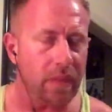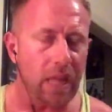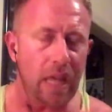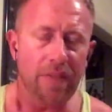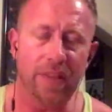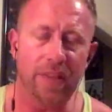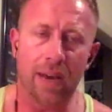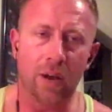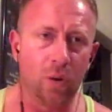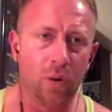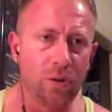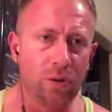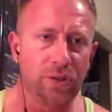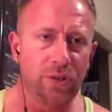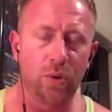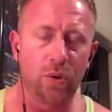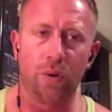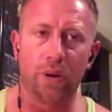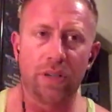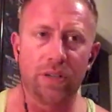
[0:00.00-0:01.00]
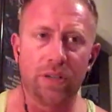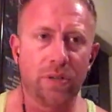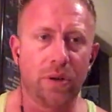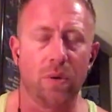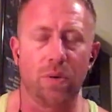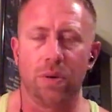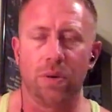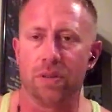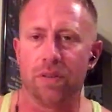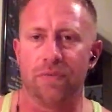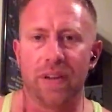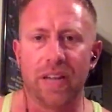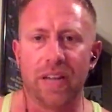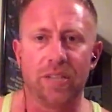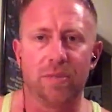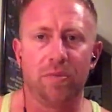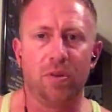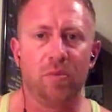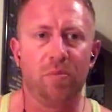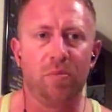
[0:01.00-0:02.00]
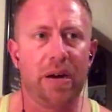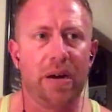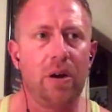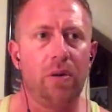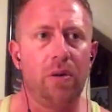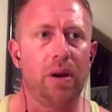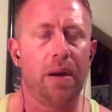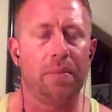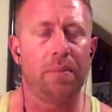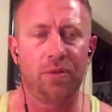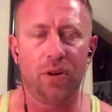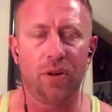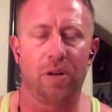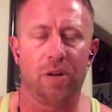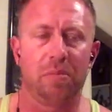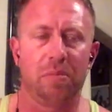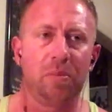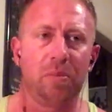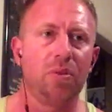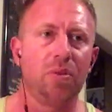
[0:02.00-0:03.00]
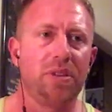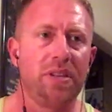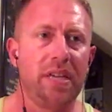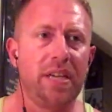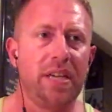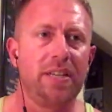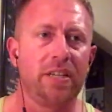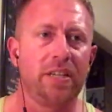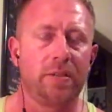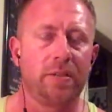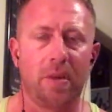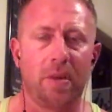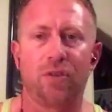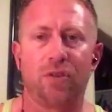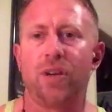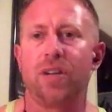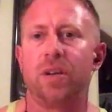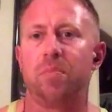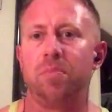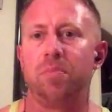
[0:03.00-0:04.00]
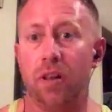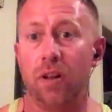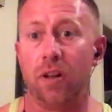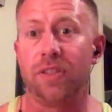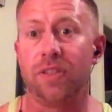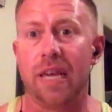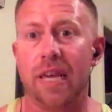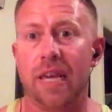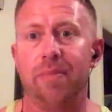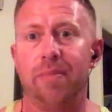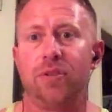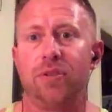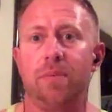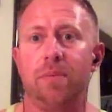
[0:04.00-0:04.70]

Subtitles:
That whole story is told on the Fans of Mutant Power. I'm trying to remember all the details. I'm not trying to plug the episode. I'm